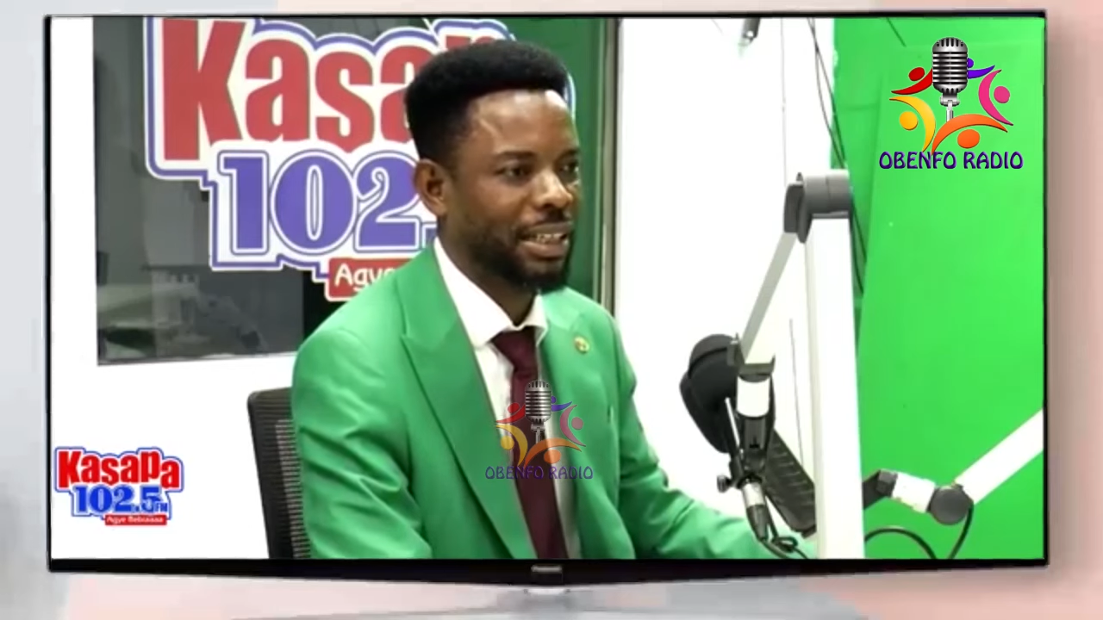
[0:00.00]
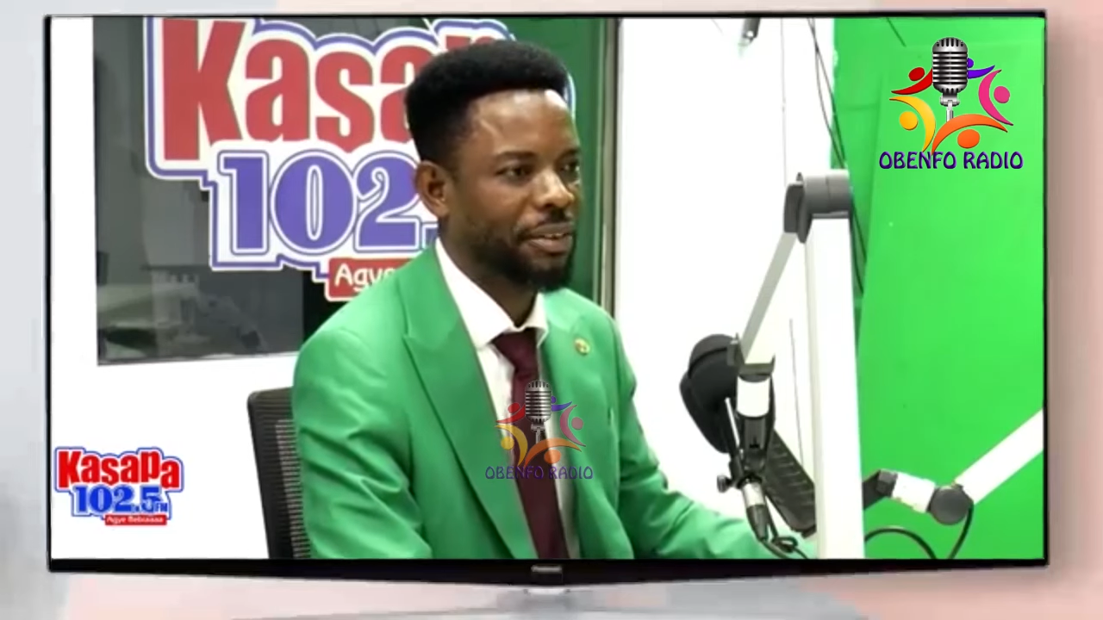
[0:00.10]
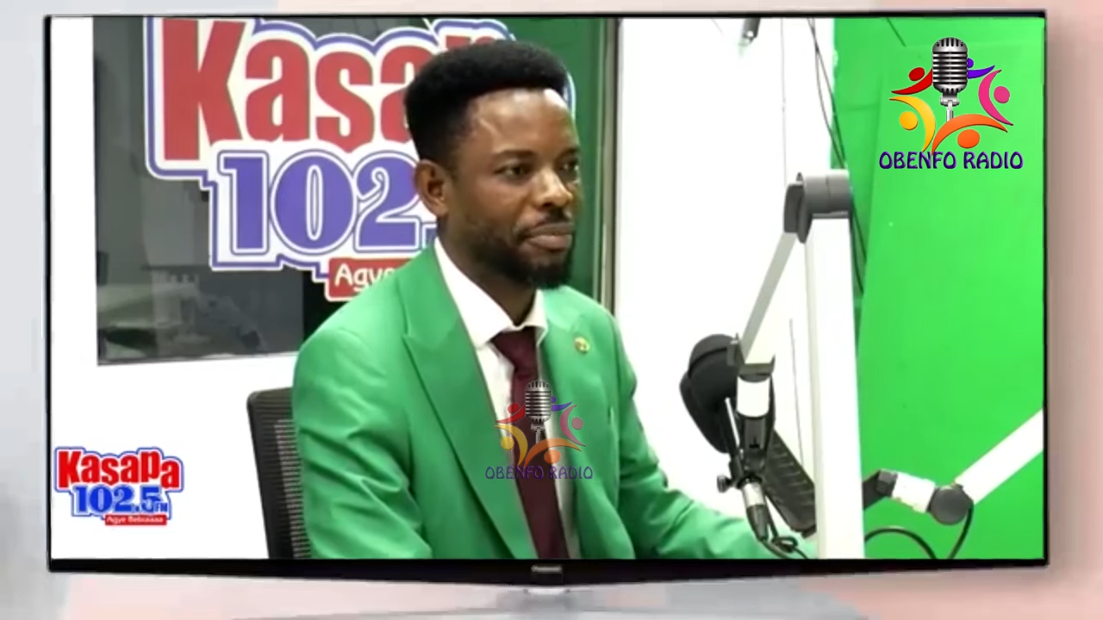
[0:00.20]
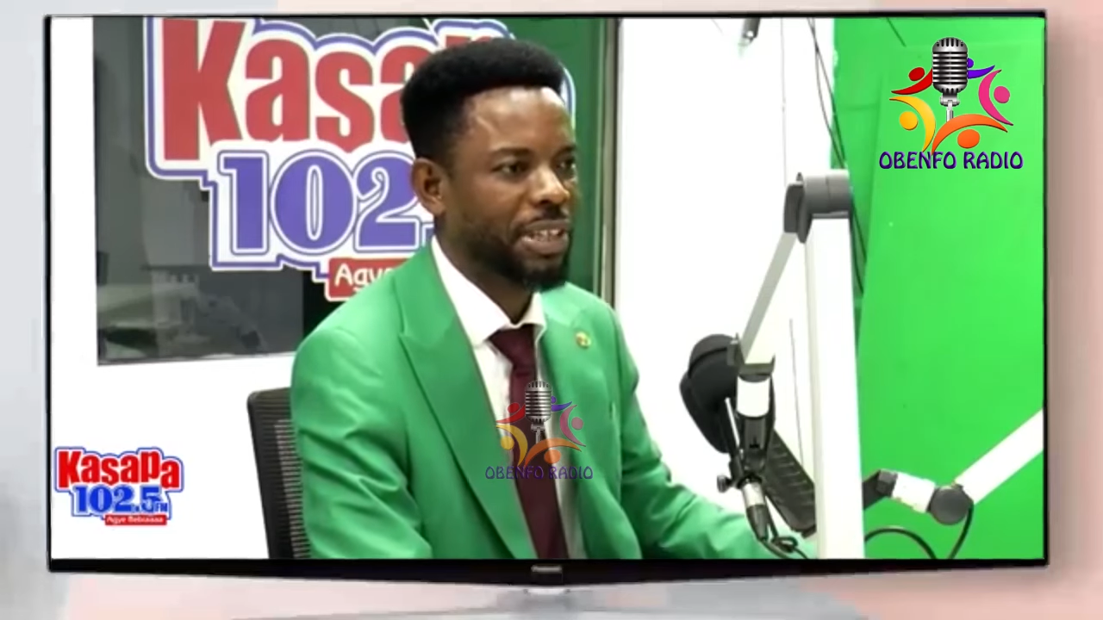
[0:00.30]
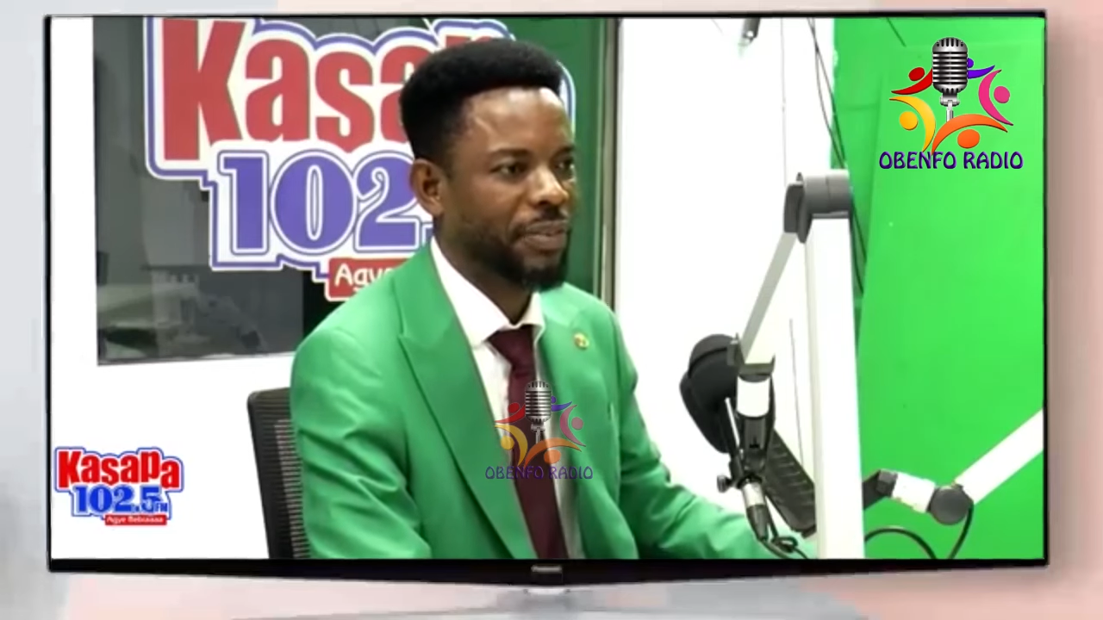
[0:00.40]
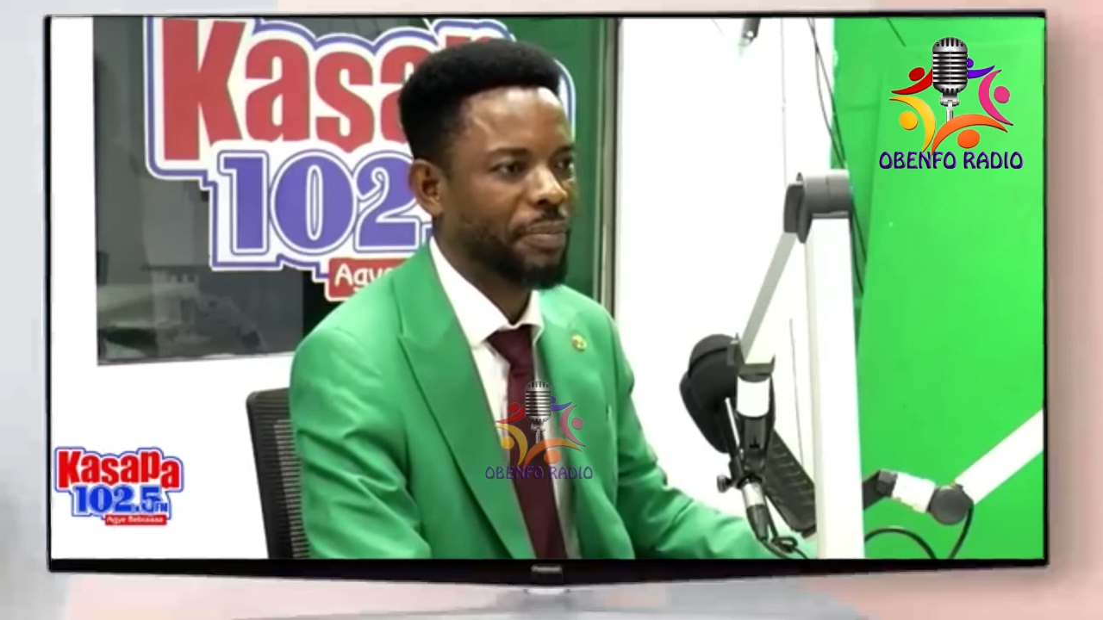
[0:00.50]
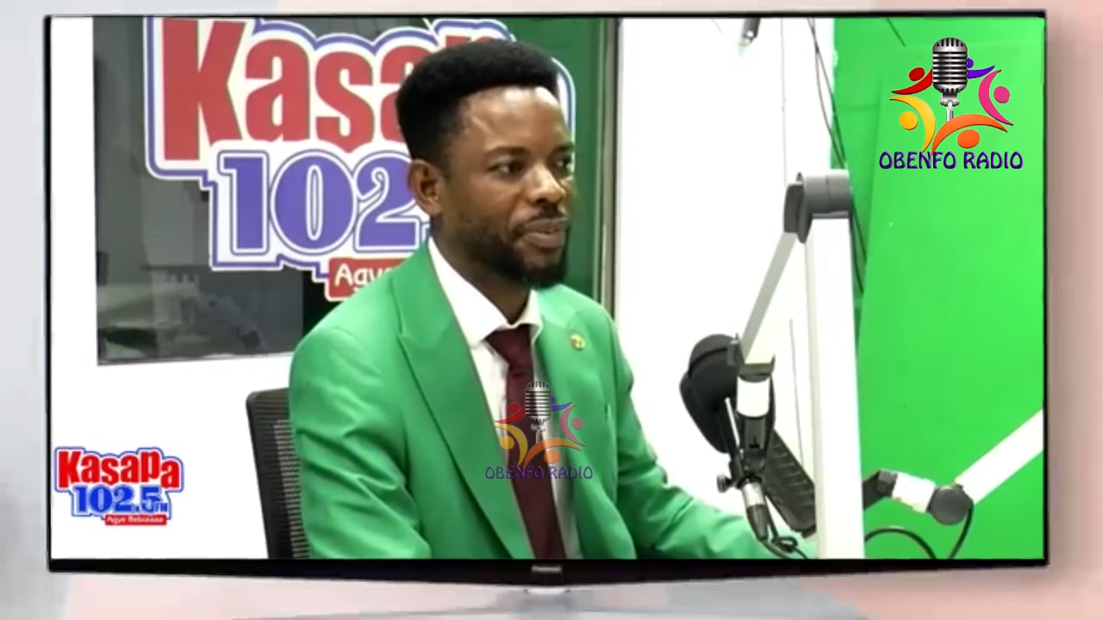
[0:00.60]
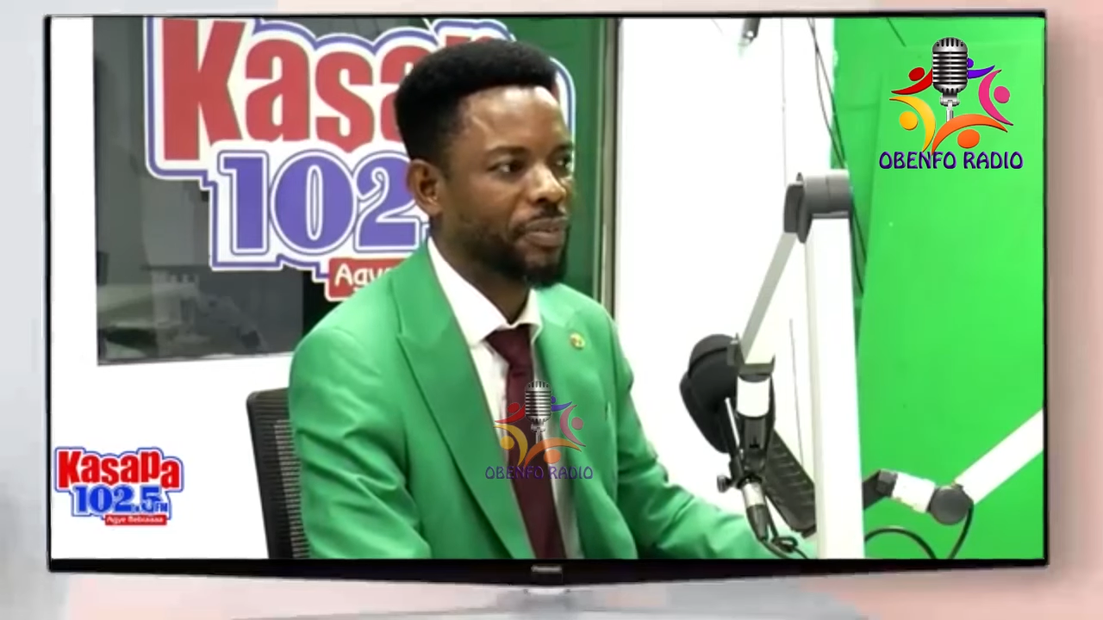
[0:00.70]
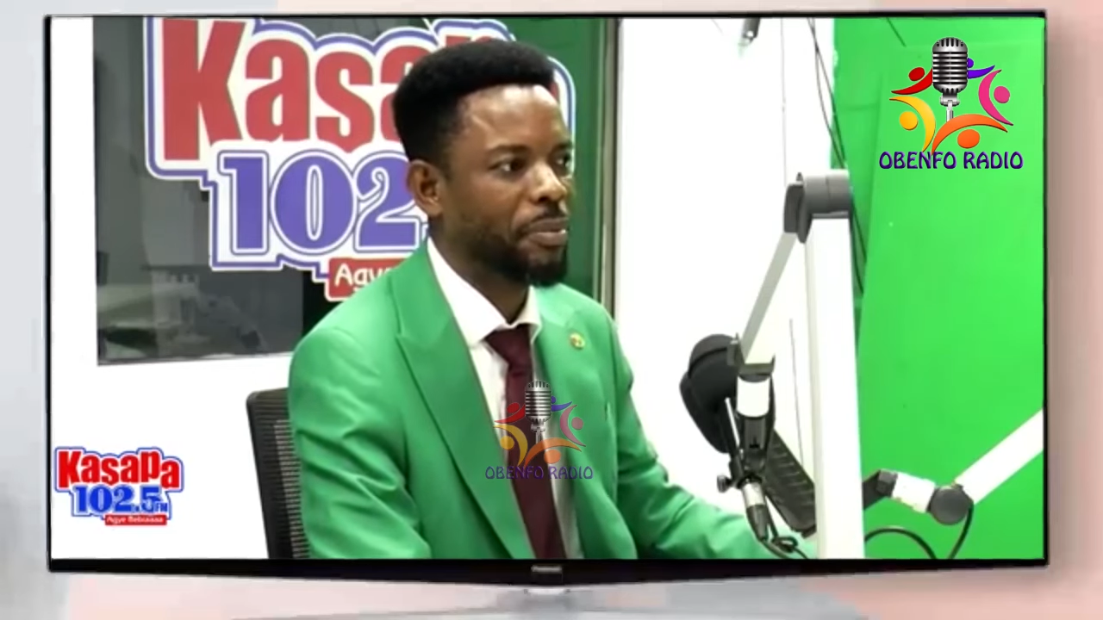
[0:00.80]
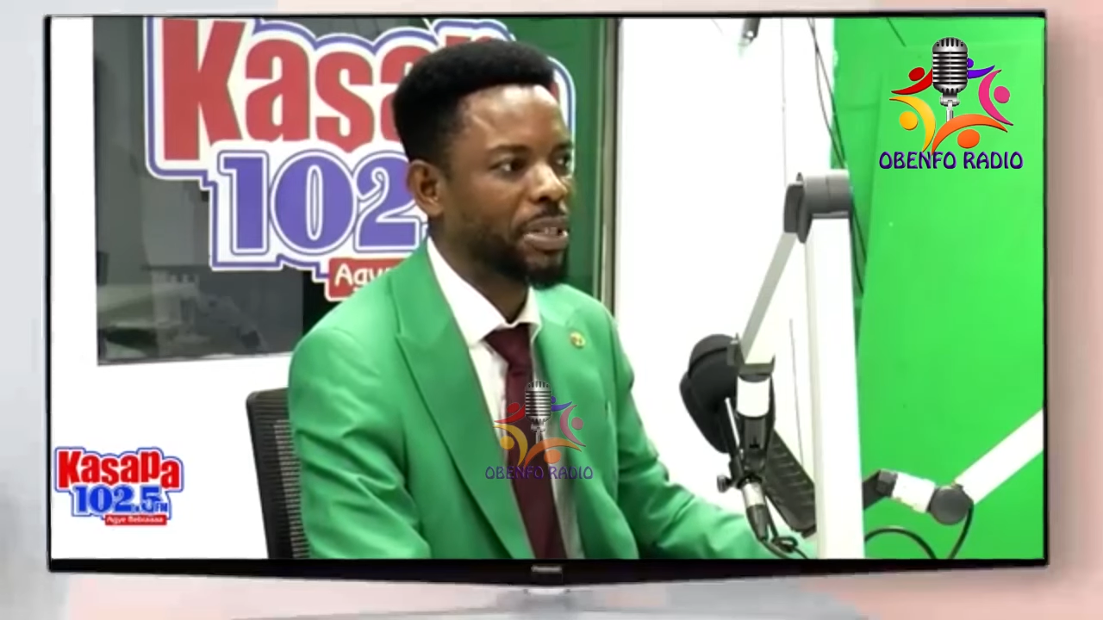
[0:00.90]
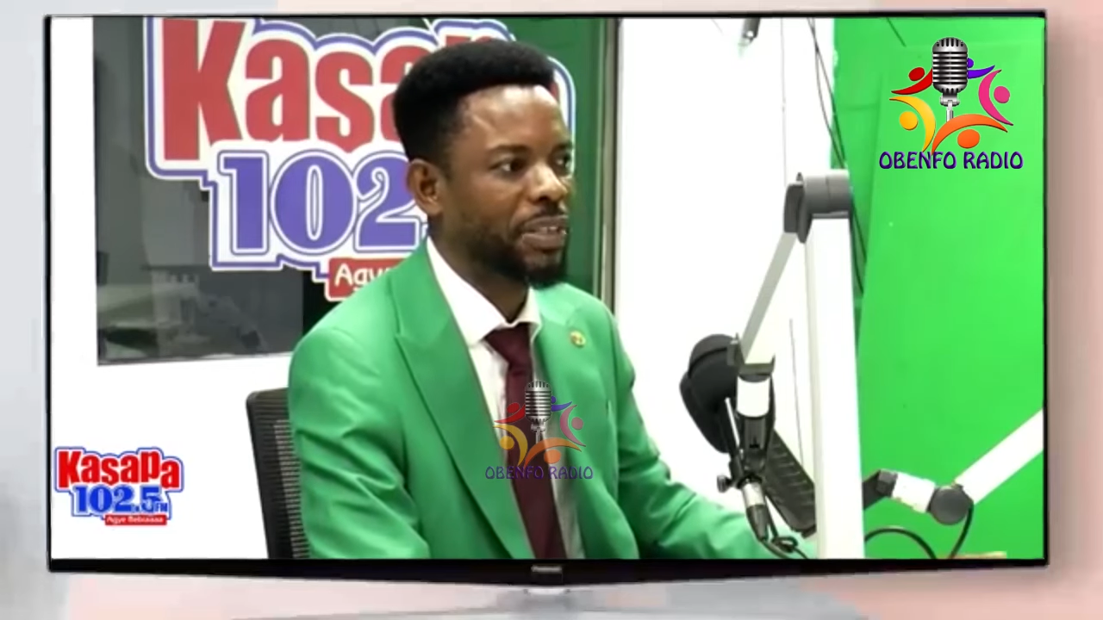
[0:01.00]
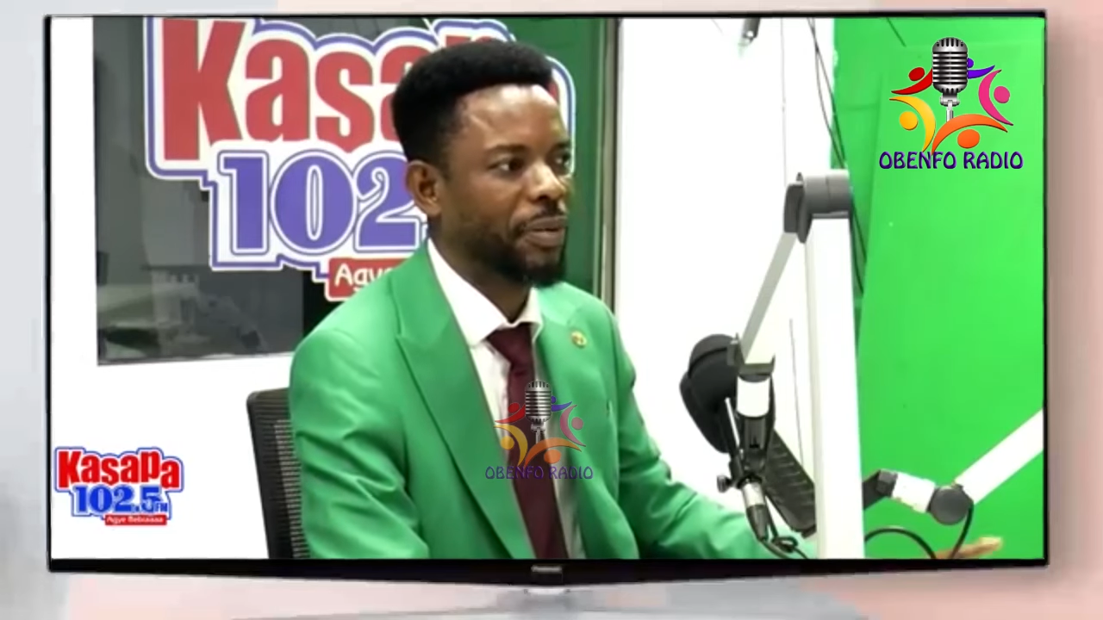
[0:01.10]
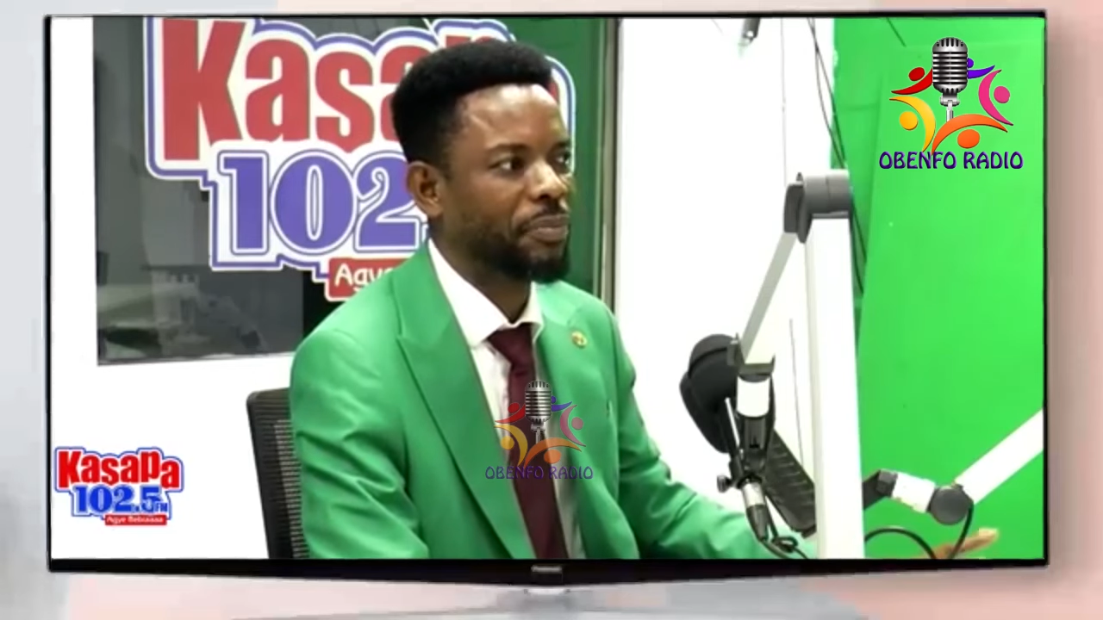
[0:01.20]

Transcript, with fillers: We see from we see from